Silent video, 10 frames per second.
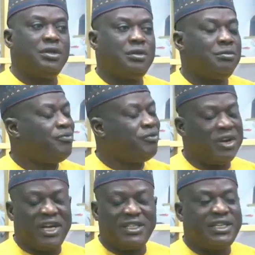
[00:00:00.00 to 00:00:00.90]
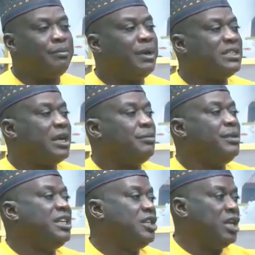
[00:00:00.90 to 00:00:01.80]
Forgetting about how
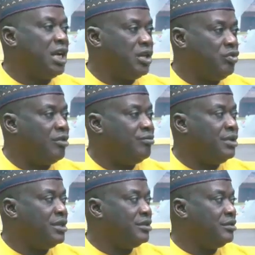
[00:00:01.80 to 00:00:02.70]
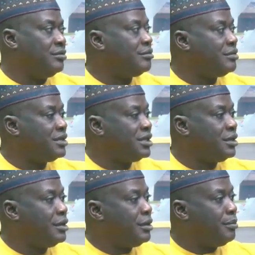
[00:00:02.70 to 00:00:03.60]
many years you have been
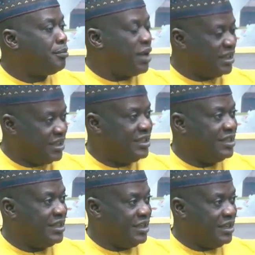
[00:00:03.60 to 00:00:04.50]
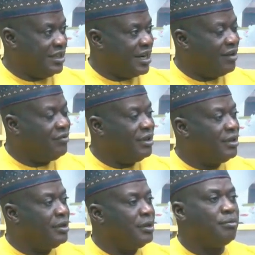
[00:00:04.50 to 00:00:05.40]
practicing the driving,
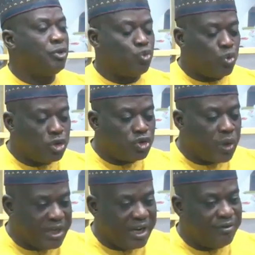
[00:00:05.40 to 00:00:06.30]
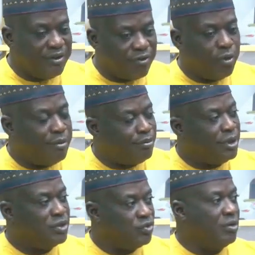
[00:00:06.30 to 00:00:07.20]
but once you are driving from one place
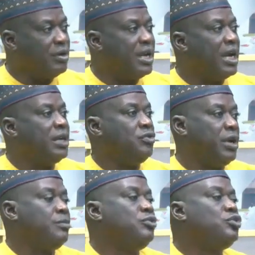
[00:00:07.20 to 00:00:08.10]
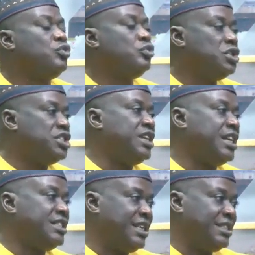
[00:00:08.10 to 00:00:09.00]
to another and you are able to reach that
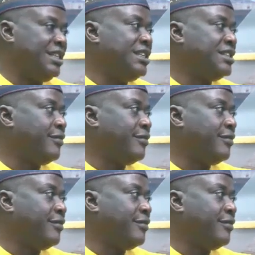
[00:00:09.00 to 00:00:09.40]
destination